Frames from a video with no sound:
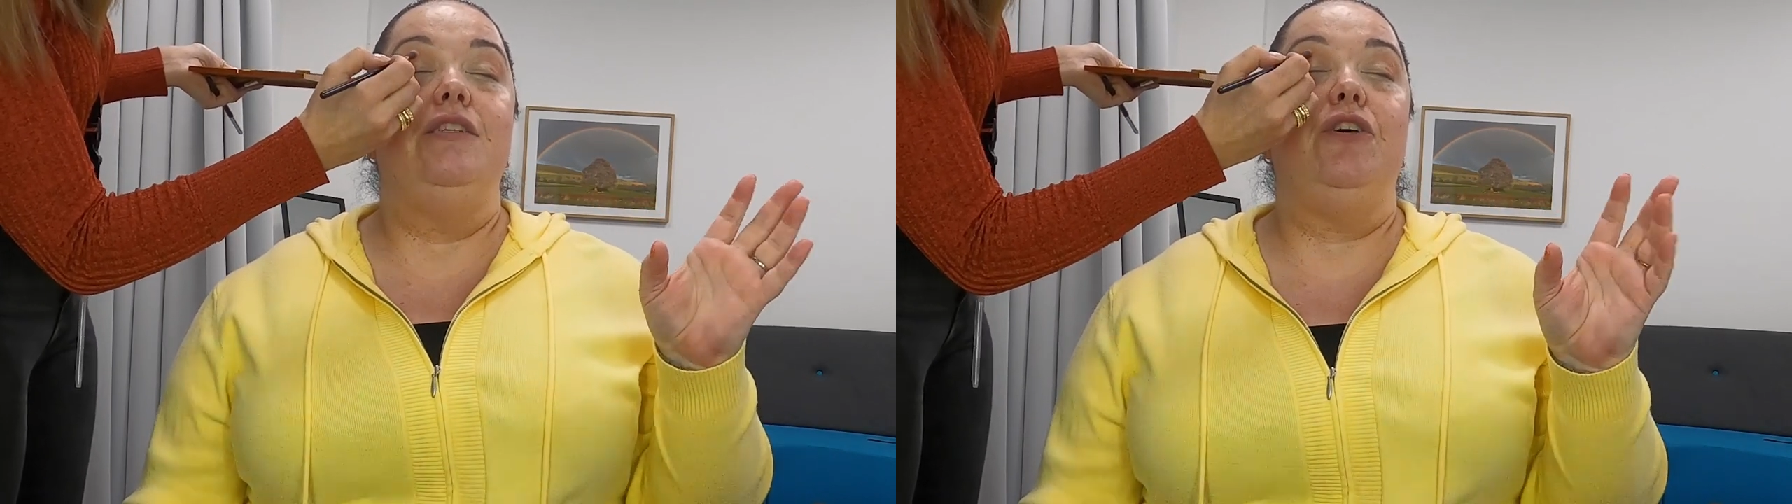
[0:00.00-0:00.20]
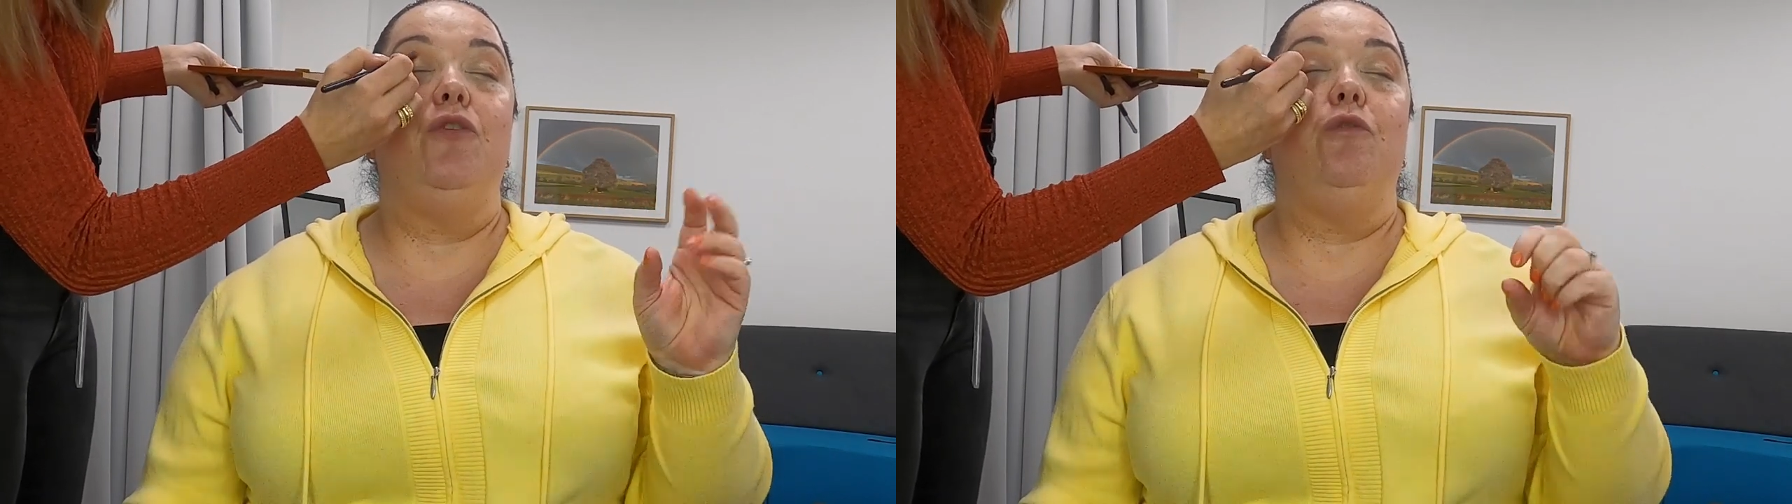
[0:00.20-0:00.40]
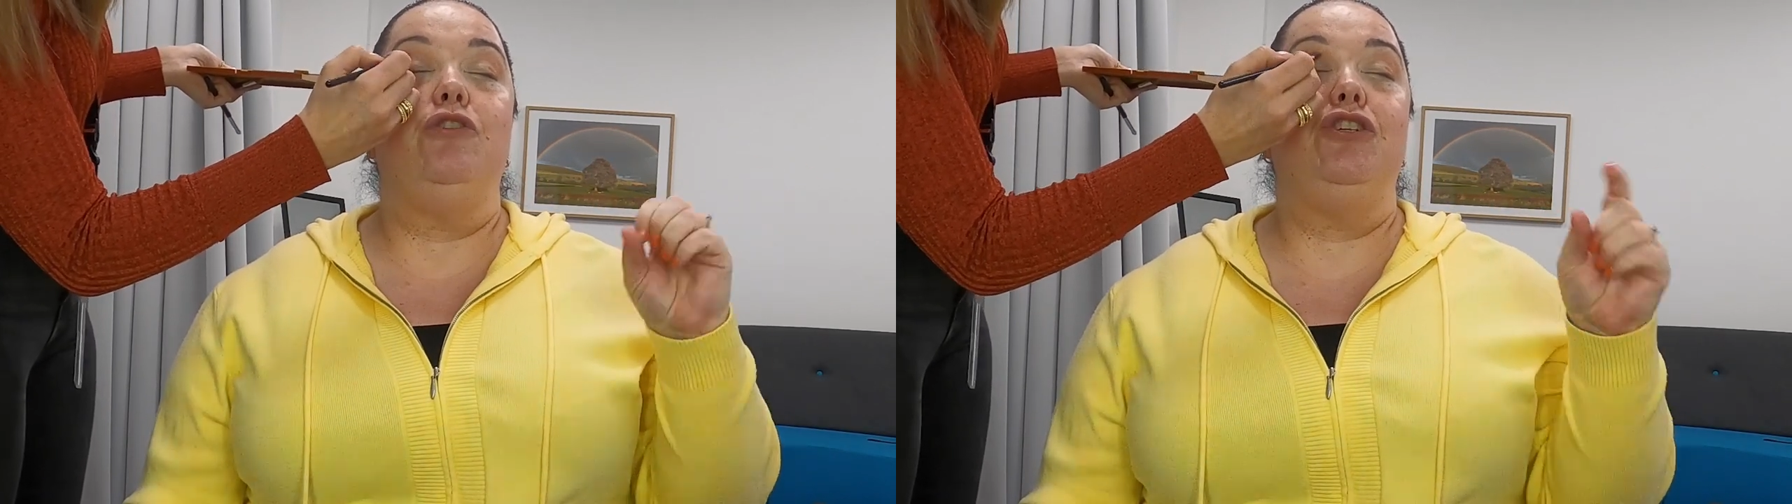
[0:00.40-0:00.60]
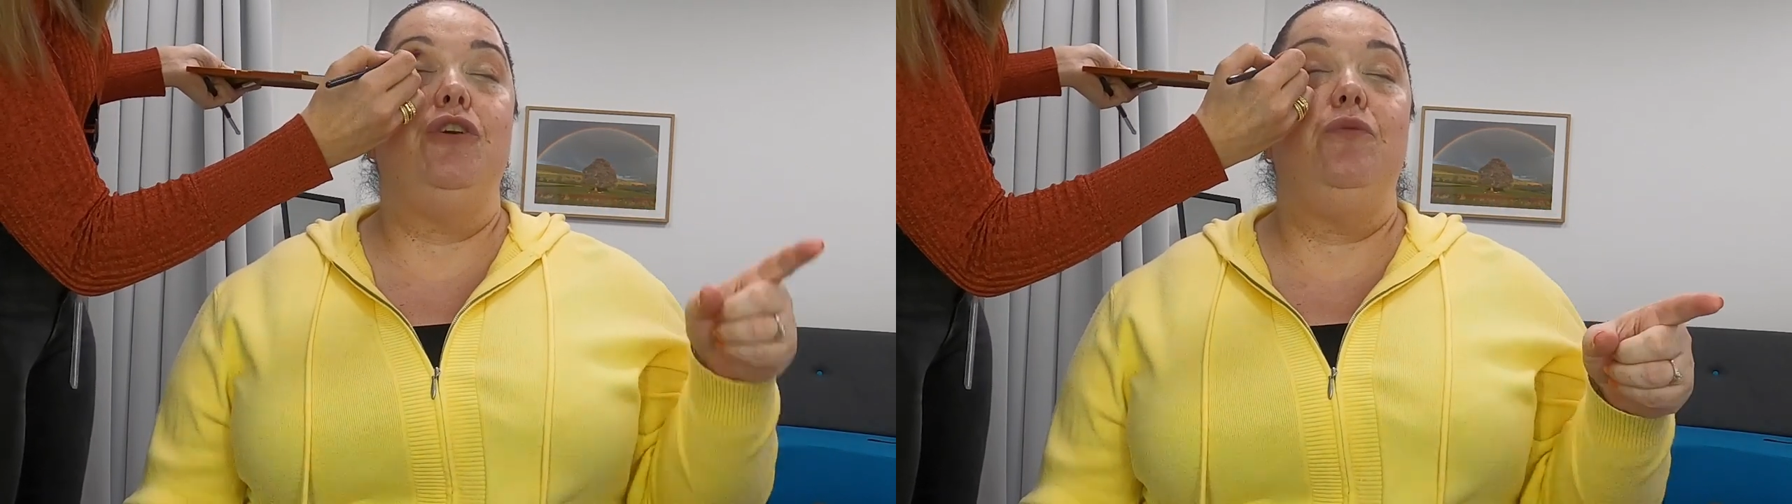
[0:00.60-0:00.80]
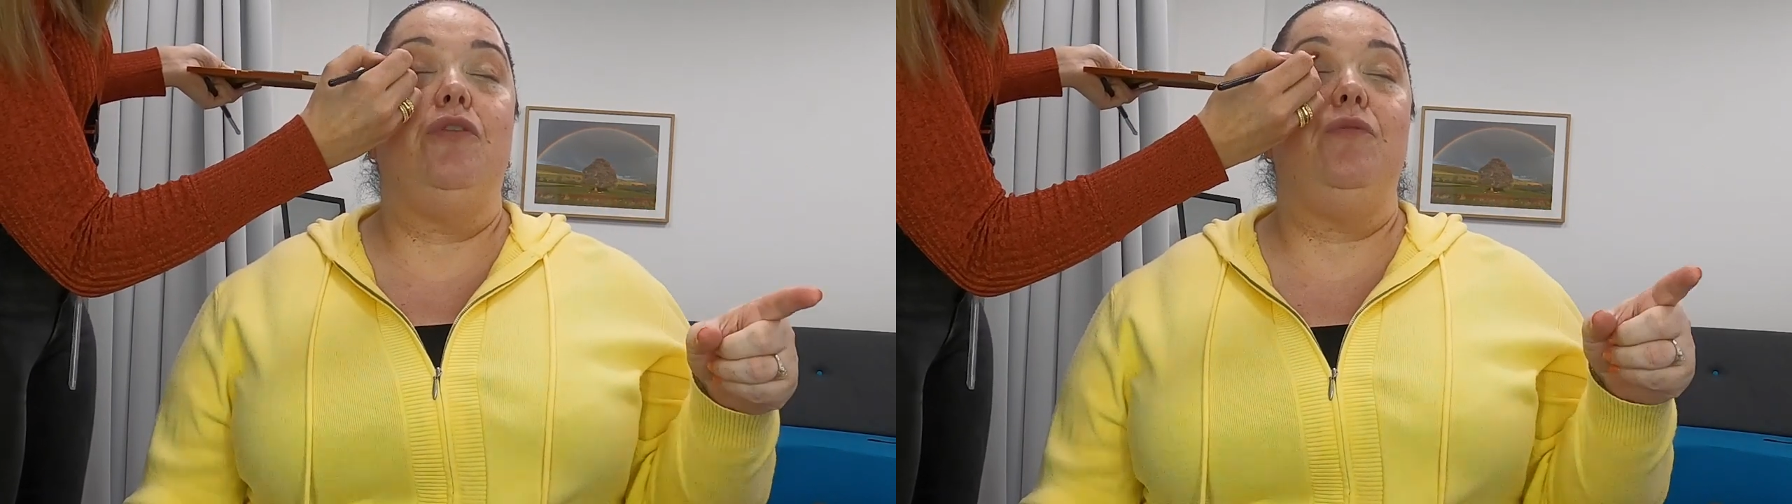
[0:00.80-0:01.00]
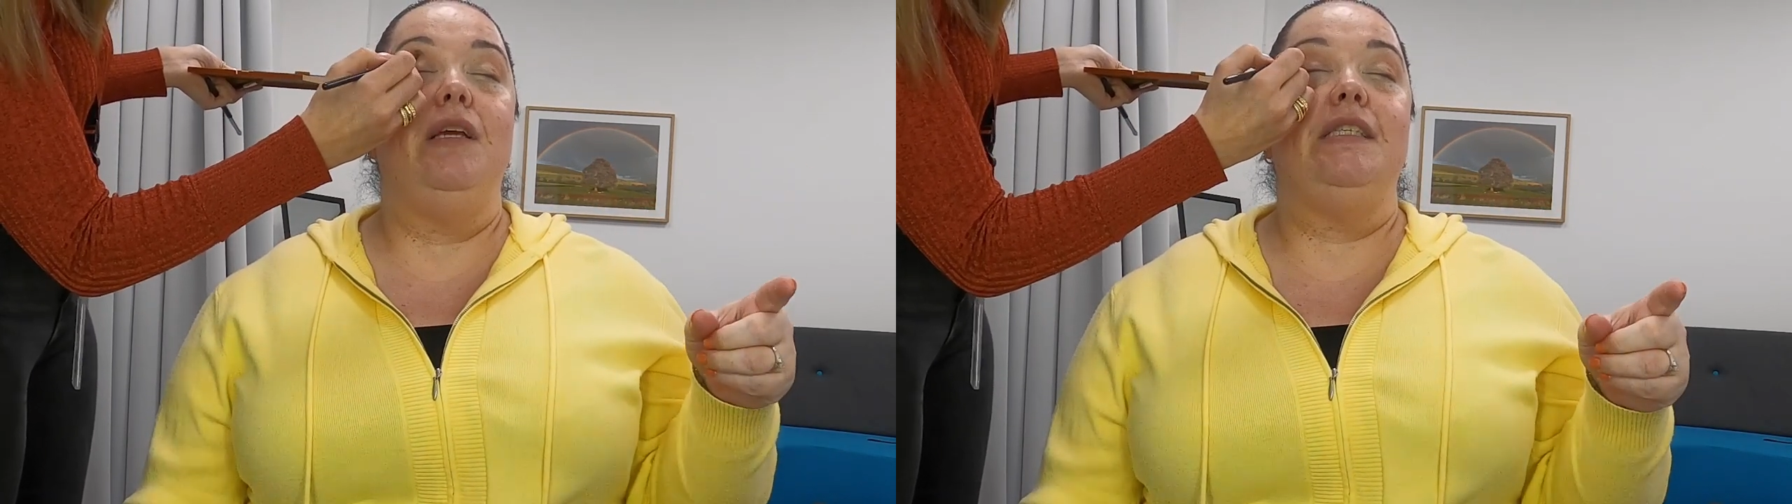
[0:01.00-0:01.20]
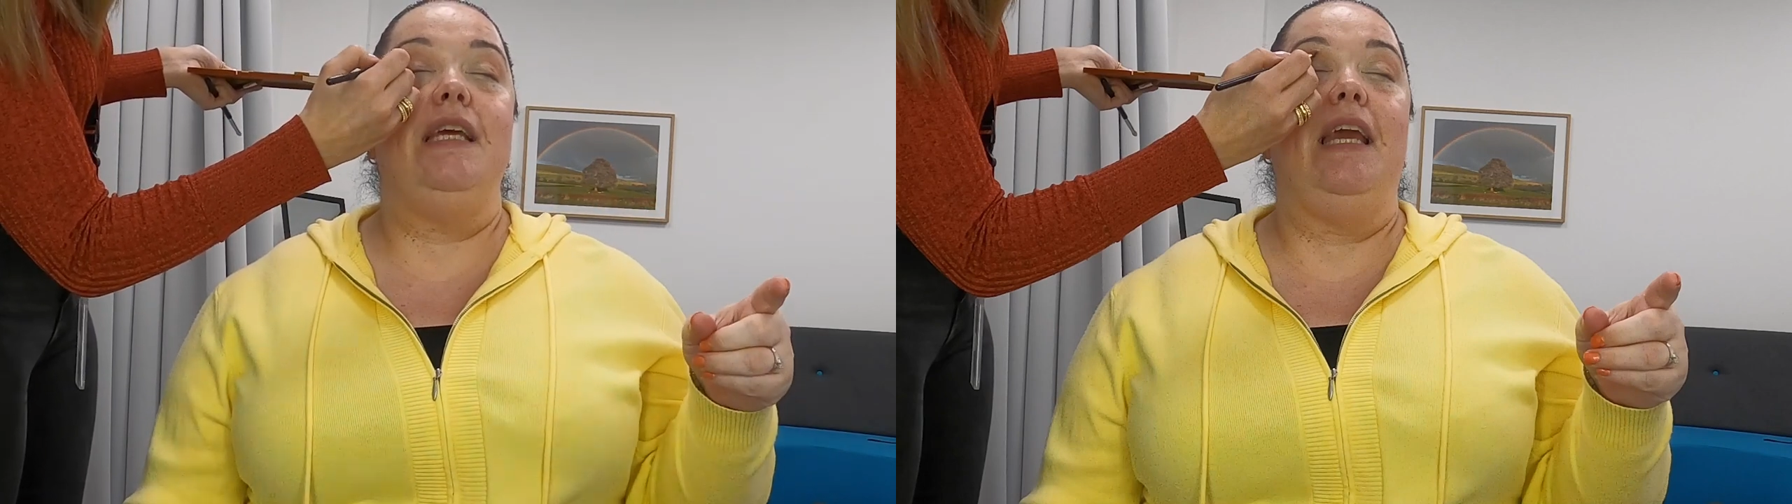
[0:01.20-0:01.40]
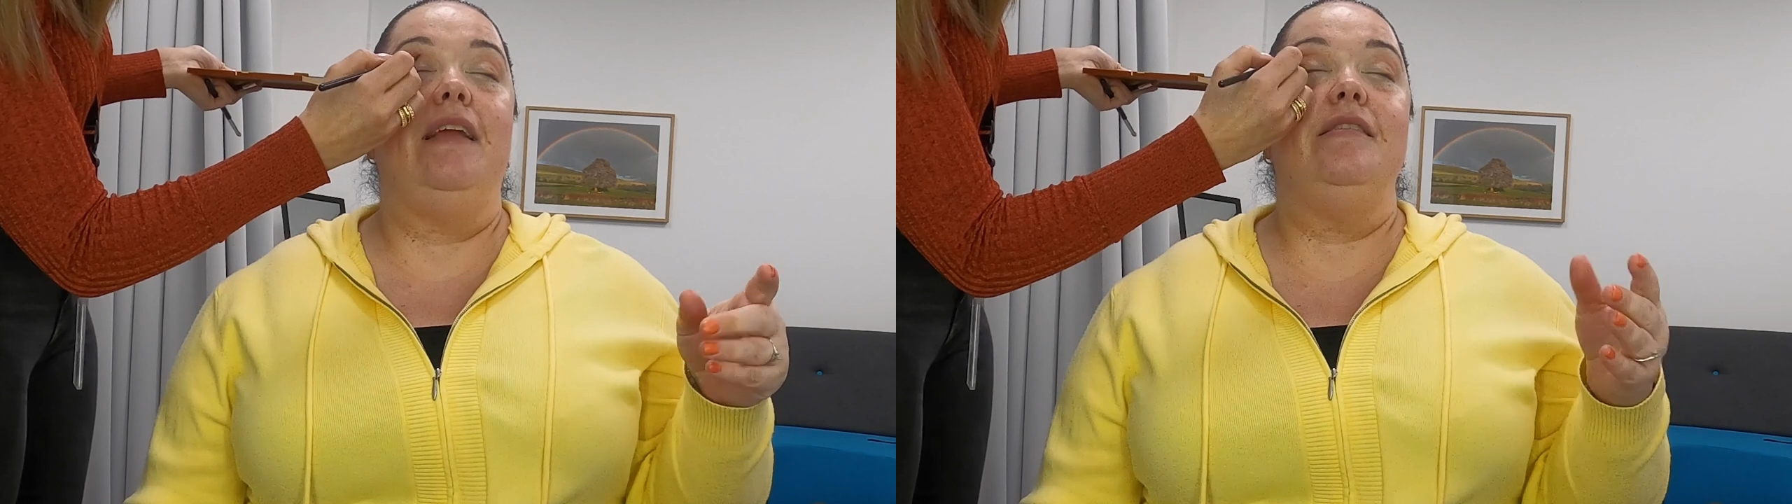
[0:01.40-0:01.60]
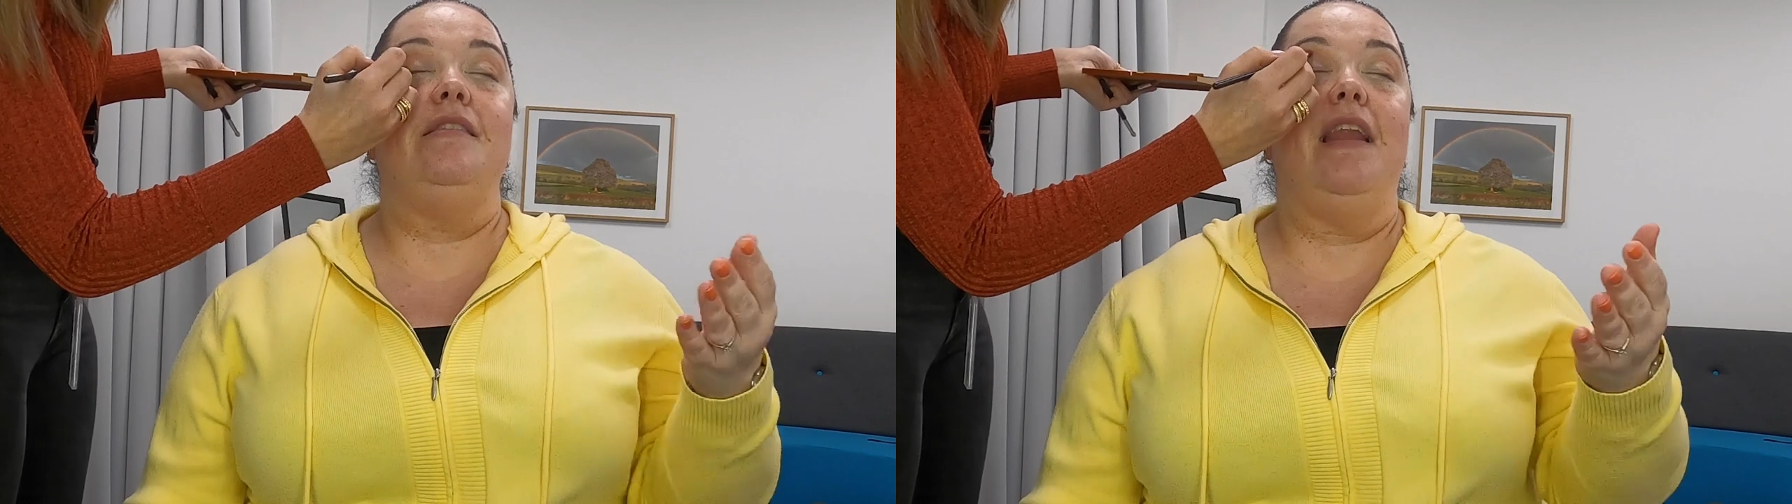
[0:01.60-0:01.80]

So we'll shoot 3 scenes,